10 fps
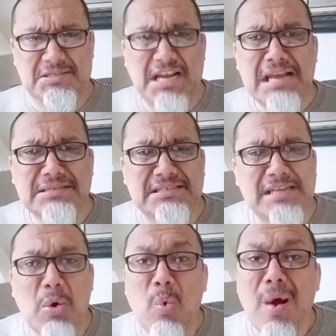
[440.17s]
Jesus
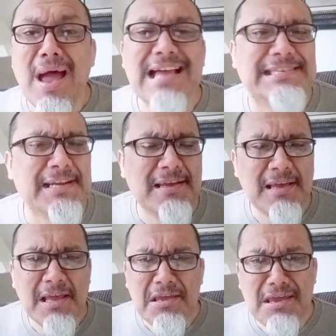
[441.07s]
said, What?
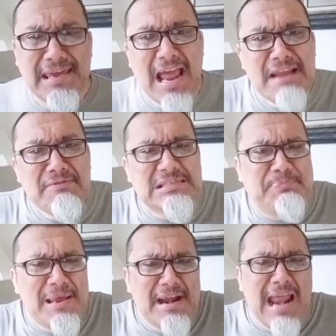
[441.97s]
You can't even
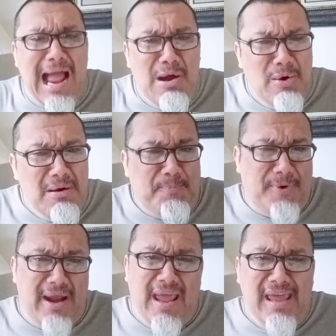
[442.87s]
spend an hour and
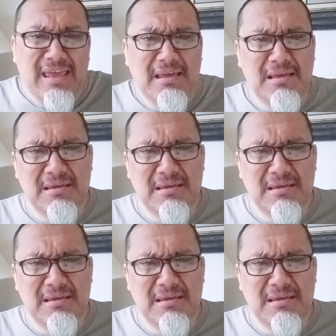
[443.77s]
pray?